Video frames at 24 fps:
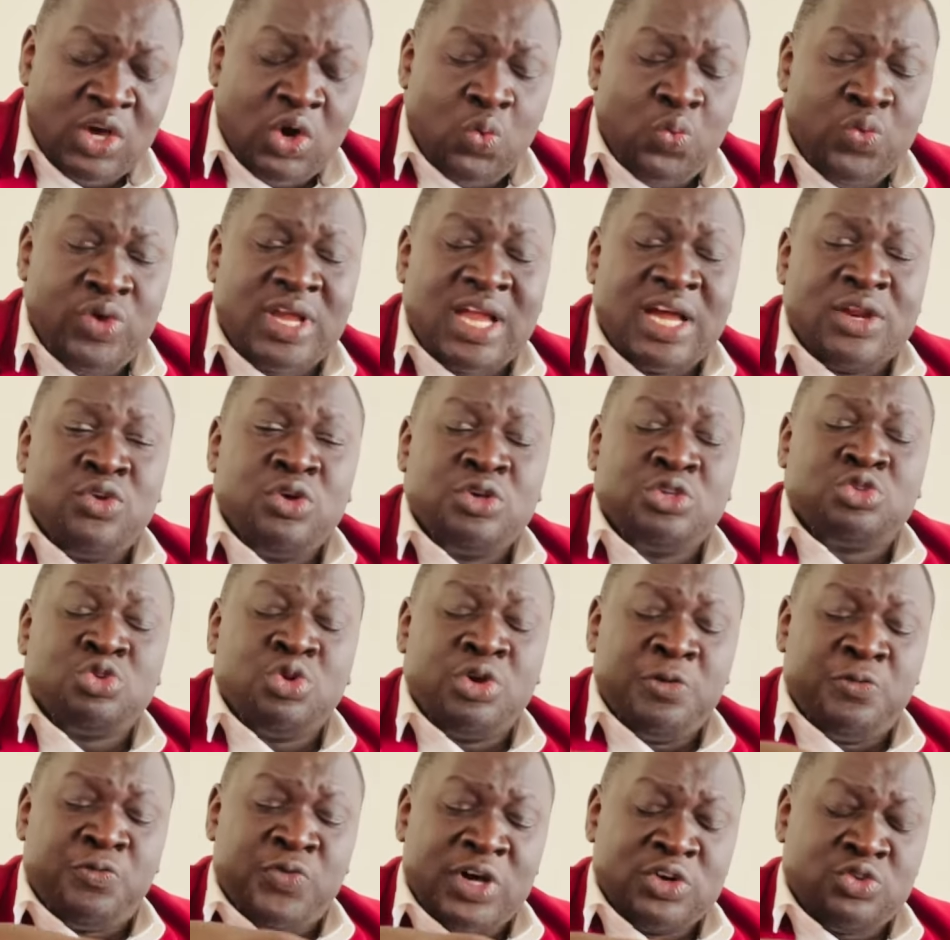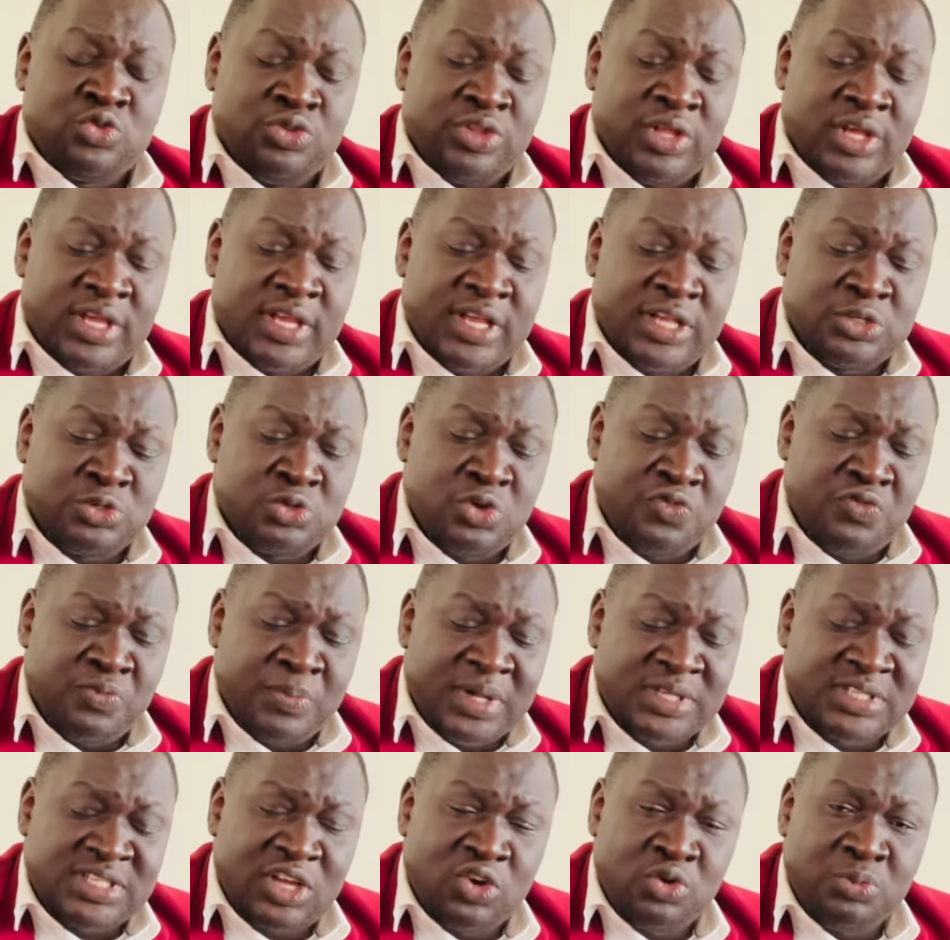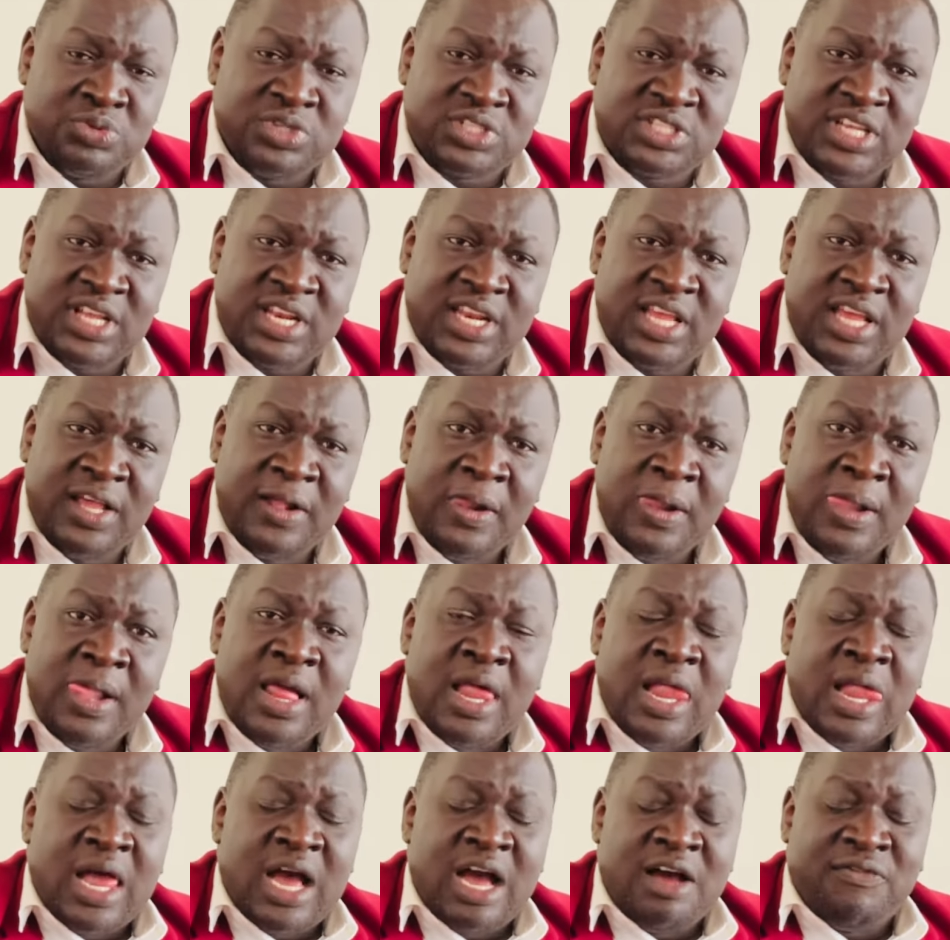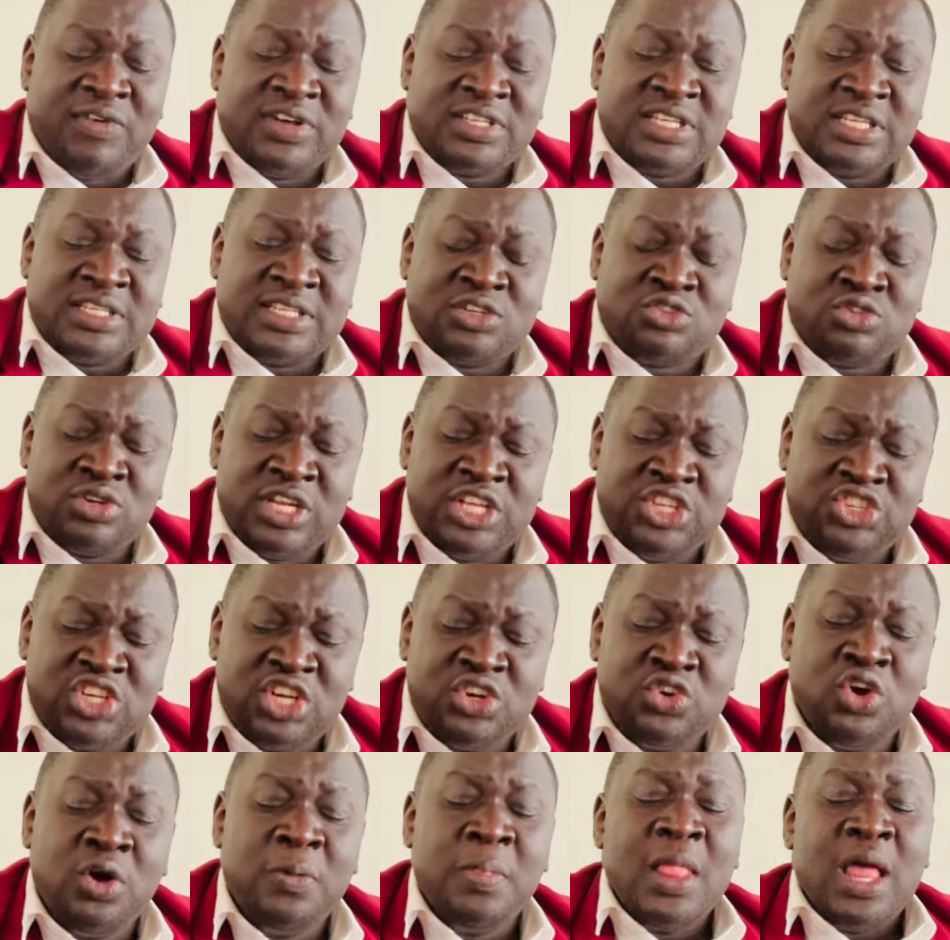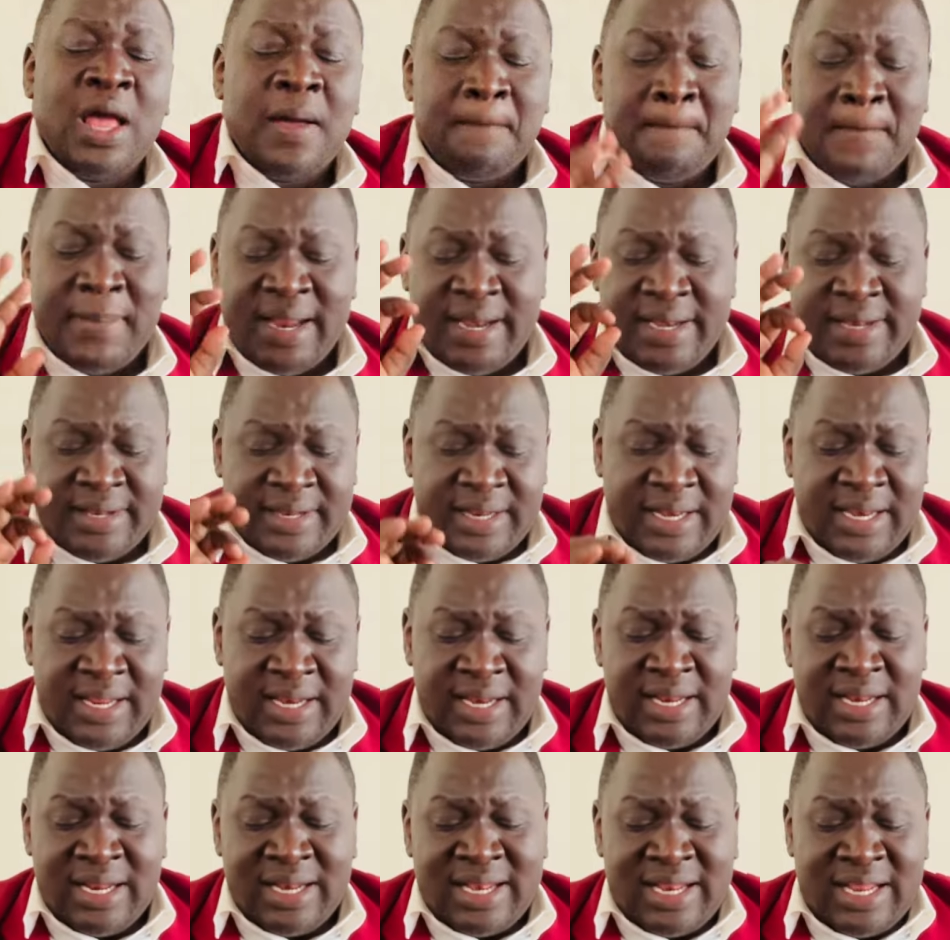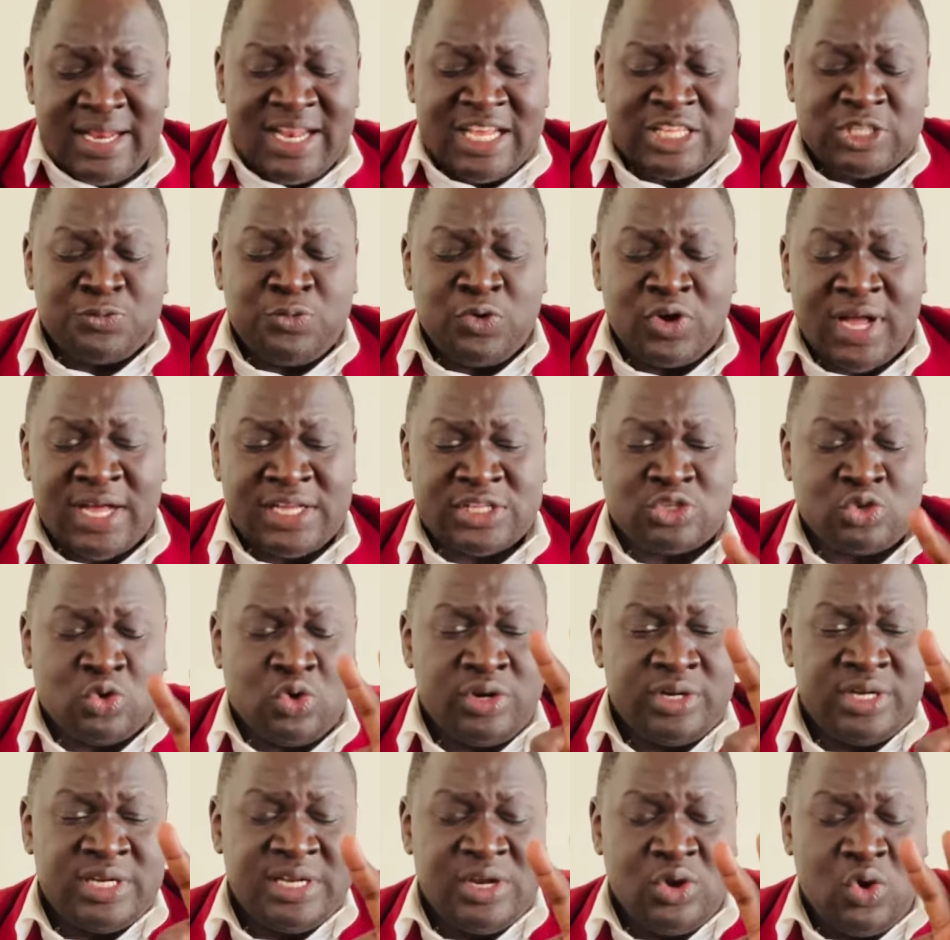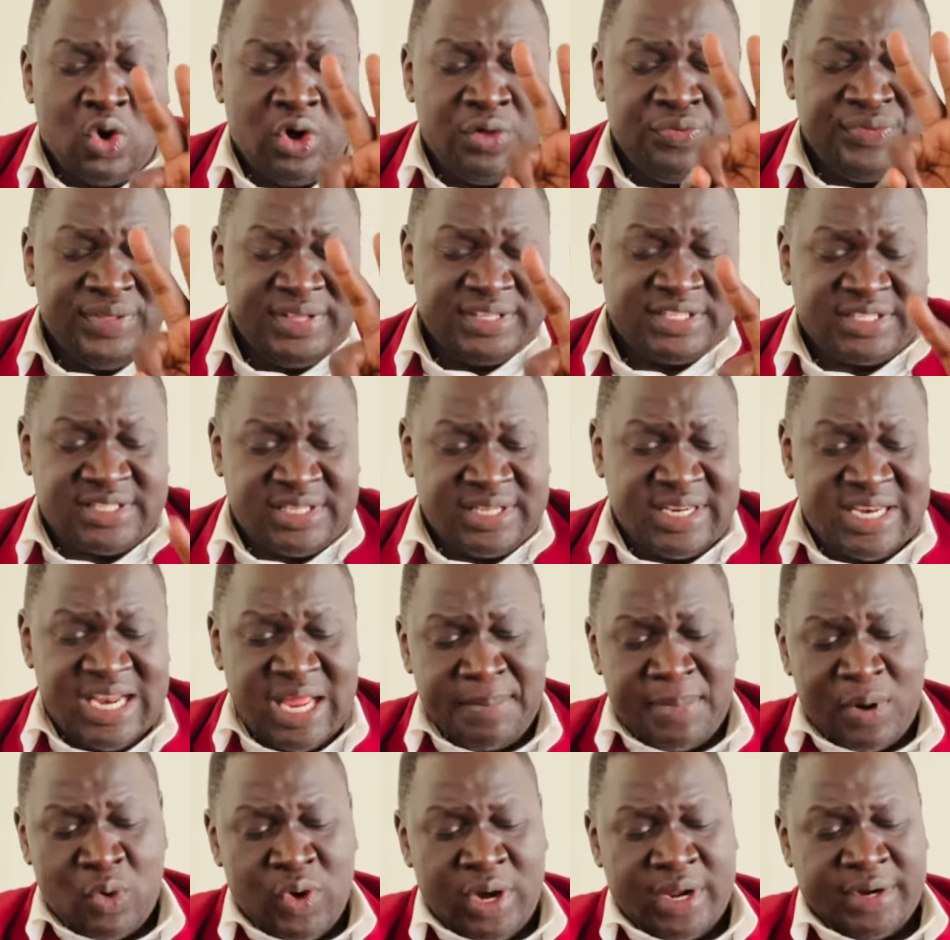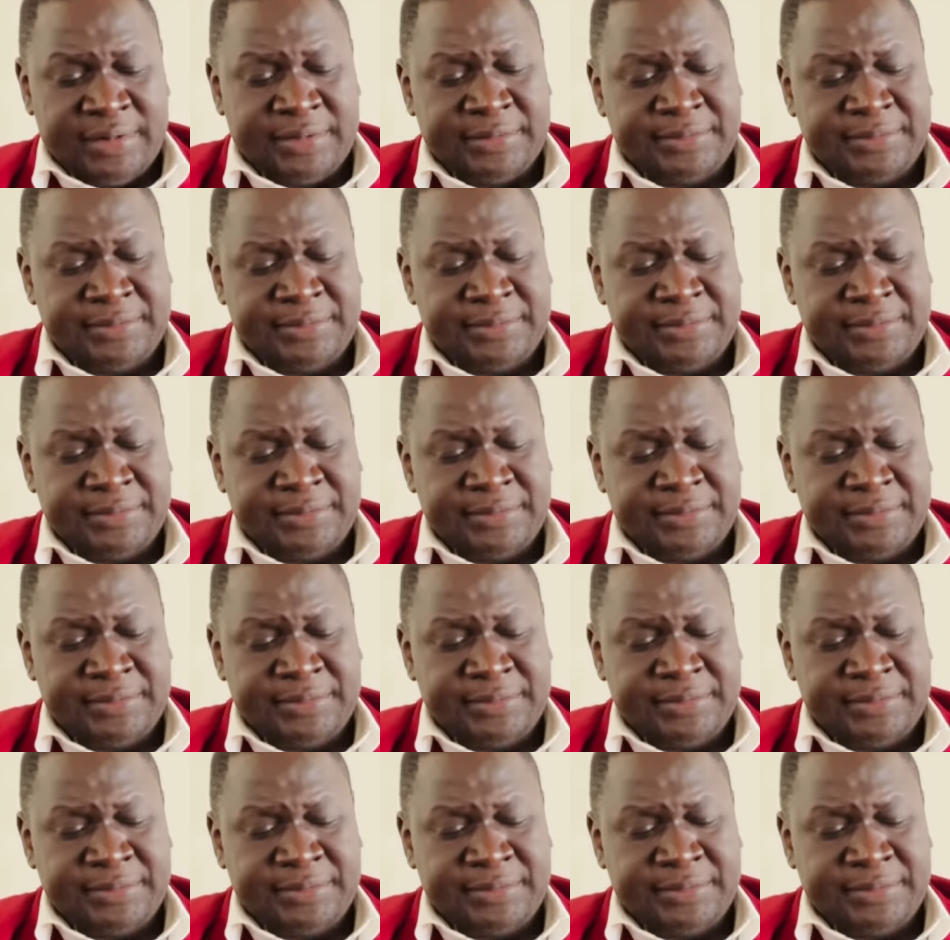We can also refer to the case of Massalu Musene versus Attorney General, but let us focus on these three. Number one,